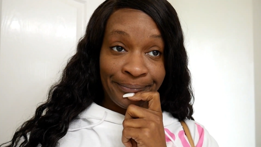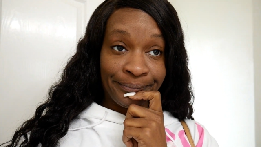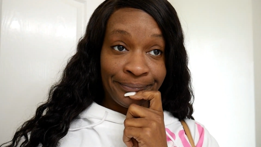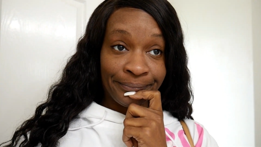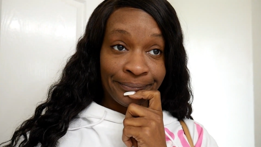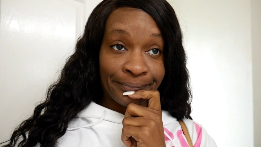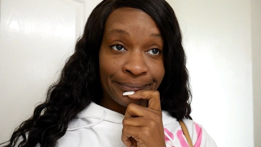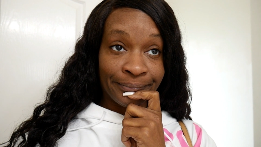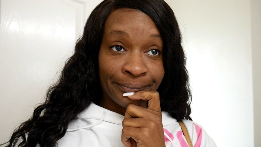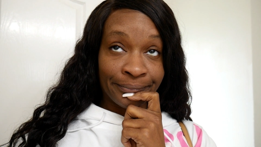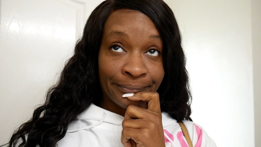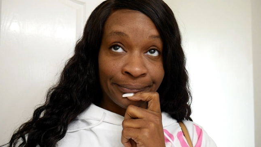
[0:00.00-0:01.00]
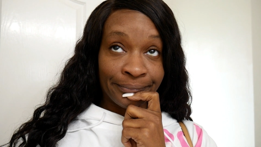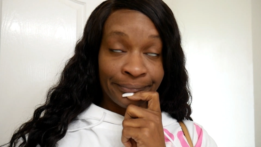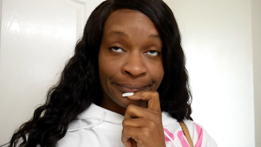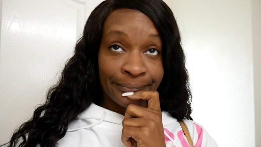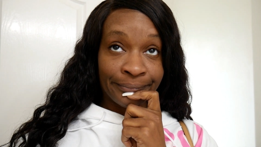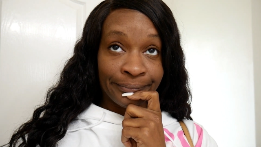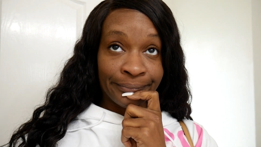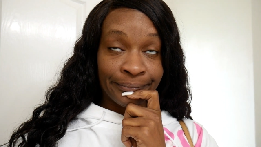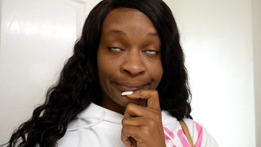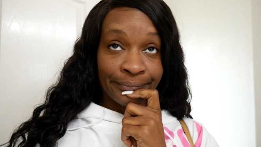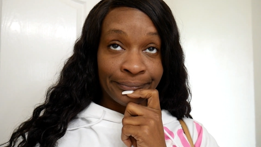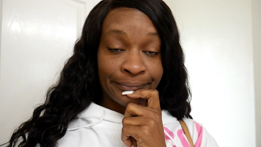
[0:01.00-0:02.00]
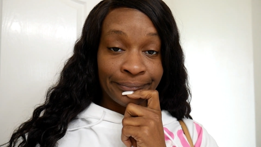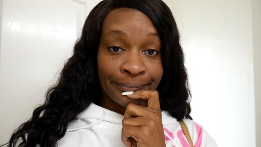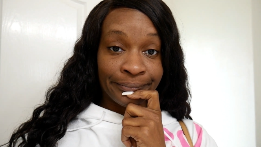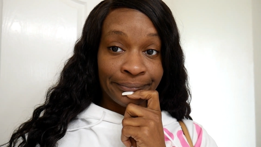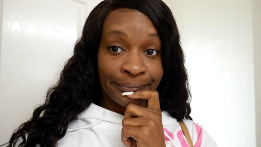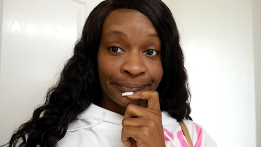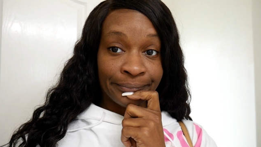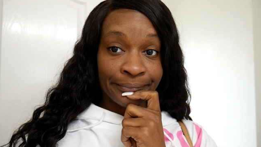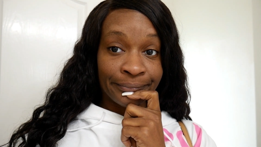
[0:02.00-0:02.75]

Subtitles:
No one is speaking in this clip.